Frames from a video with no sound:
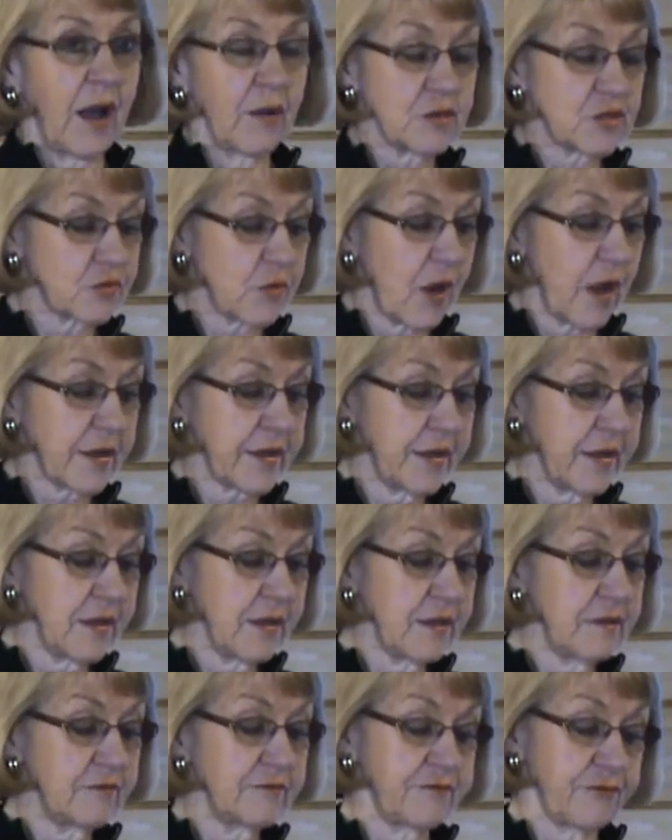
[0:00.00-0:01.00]
I was
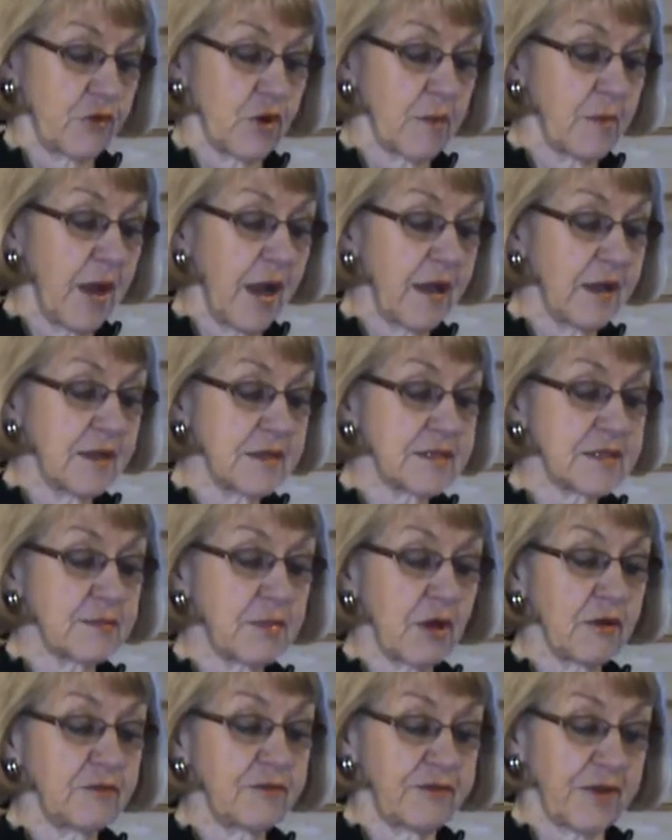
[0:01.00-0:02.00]
walking 4 miles
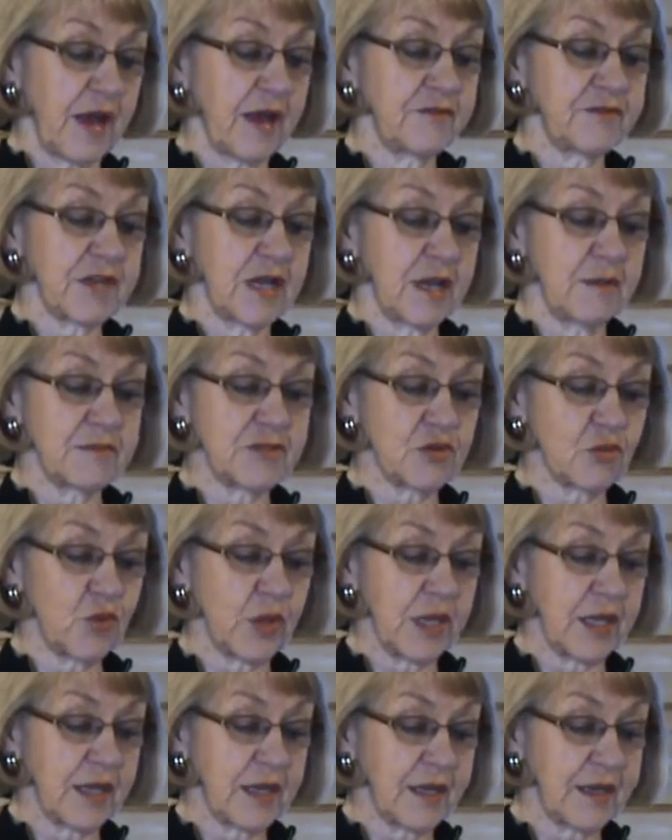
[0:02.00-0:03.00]
about 5 times a
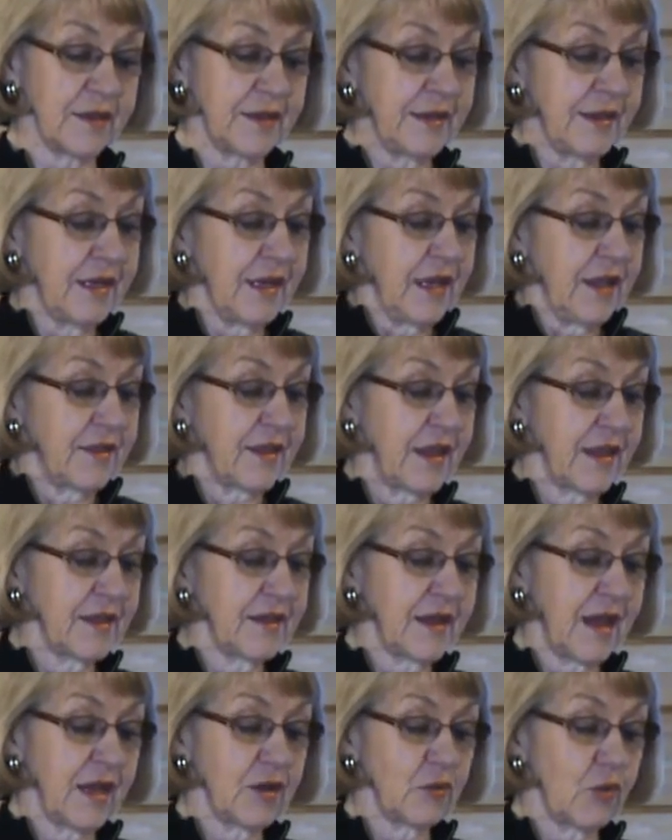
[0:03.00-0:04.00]
week.
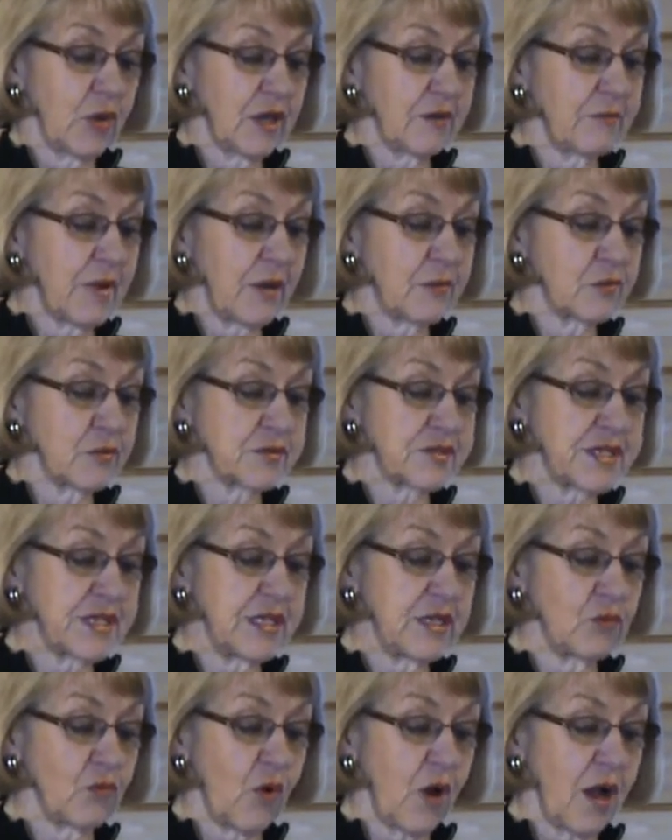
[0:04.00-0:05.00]
Then on one of my
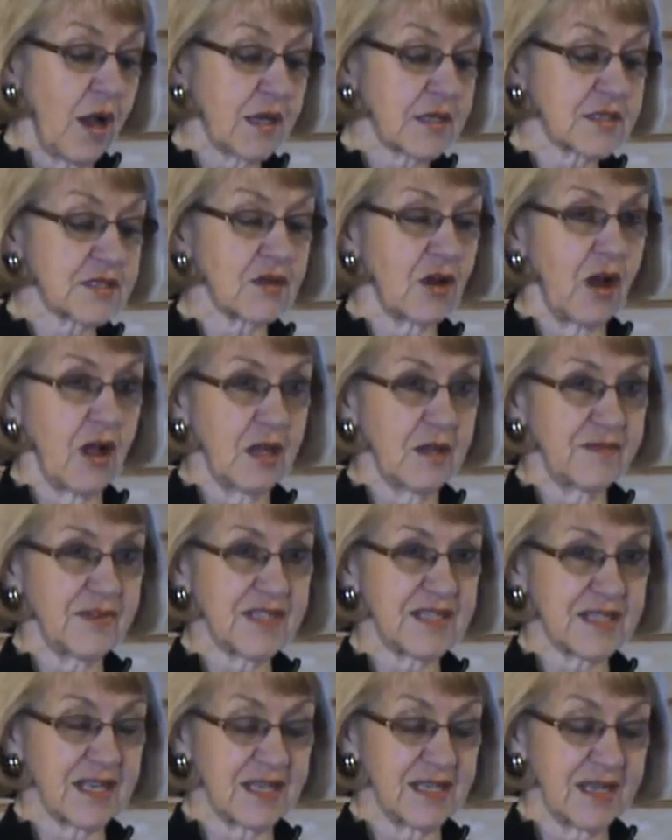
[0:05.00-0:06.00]
routine walks, all of
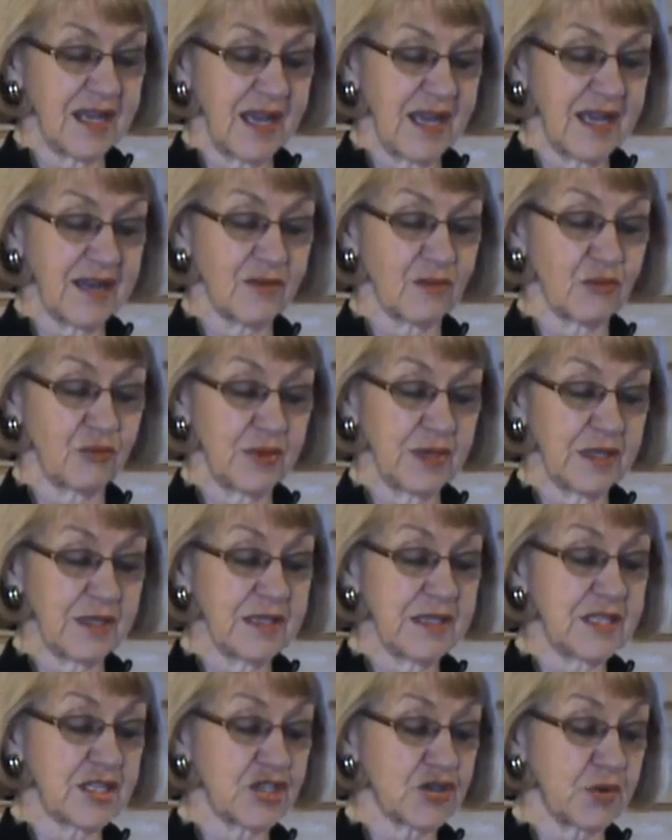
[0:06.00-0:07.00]
a sudden I had a
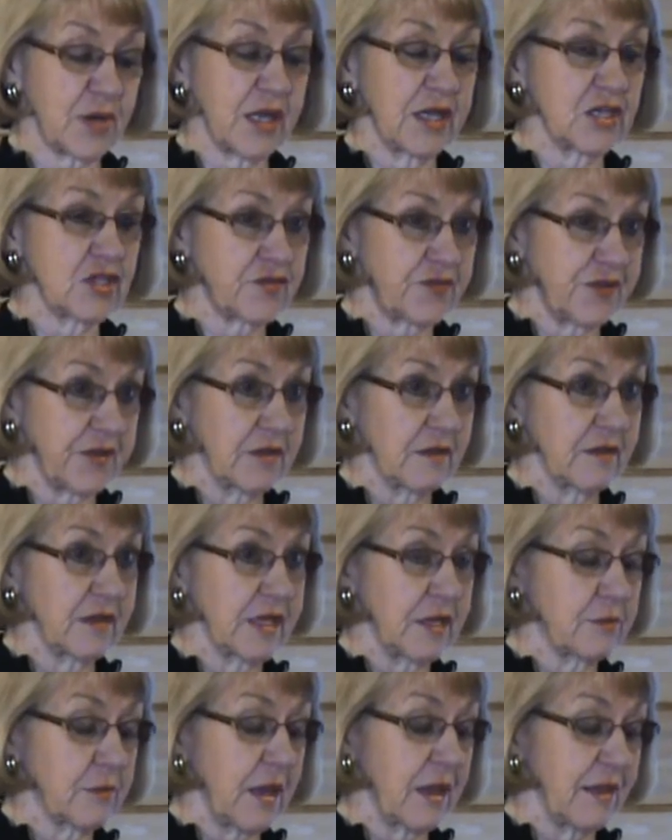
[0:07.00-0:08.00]
really strange
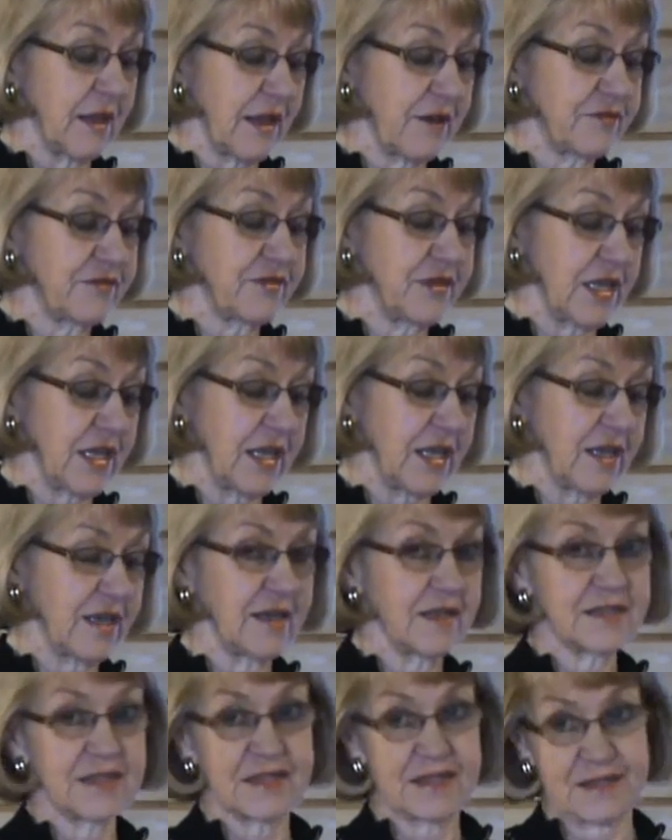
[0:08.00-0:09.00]
feeling in my left knee.
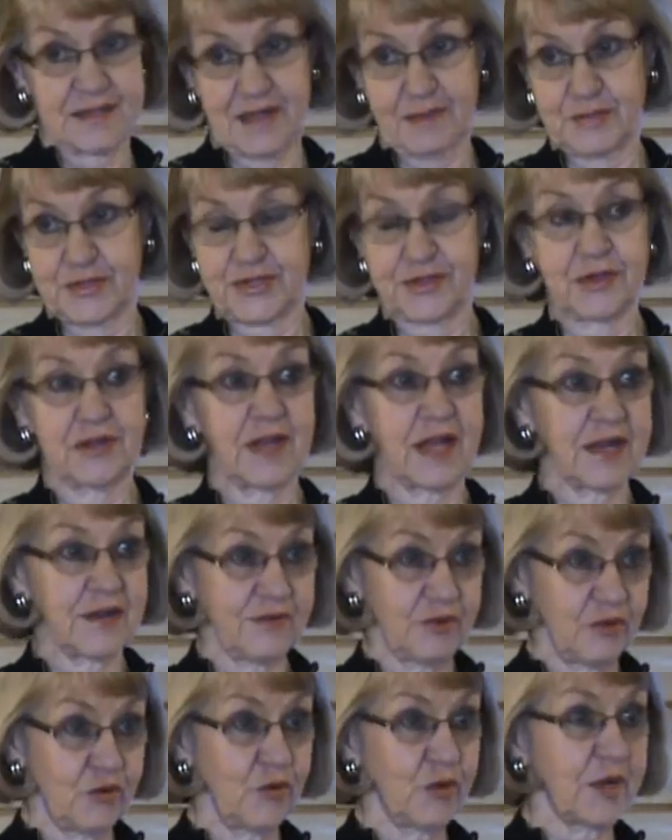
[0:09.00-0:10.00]
I'm sure a lot
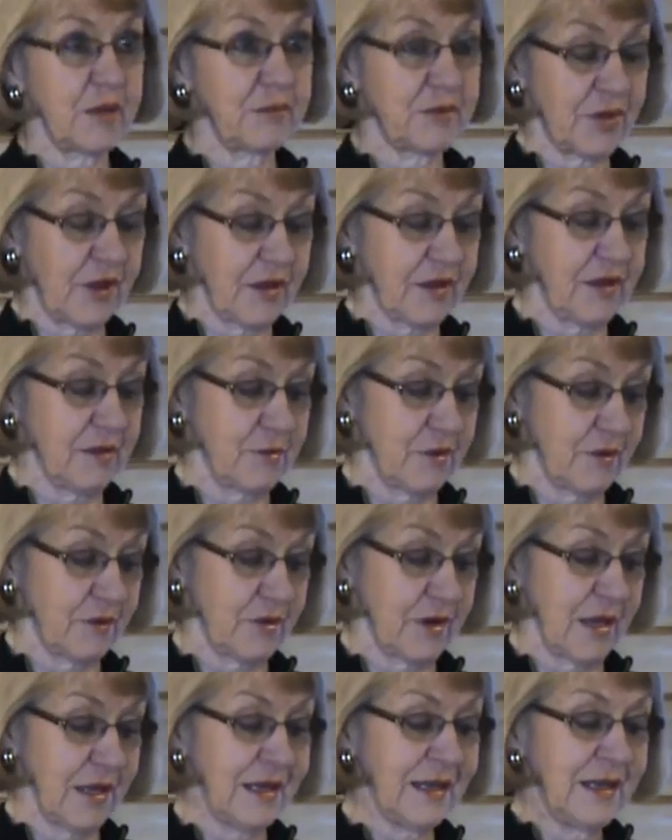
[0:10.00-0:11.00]
of you know what I'm talking
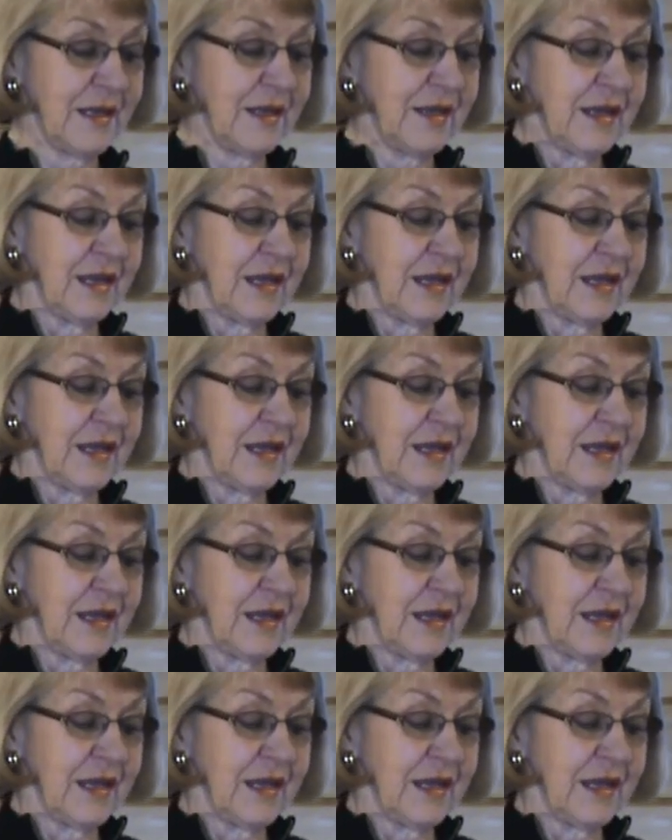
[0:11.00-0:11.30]
about, right?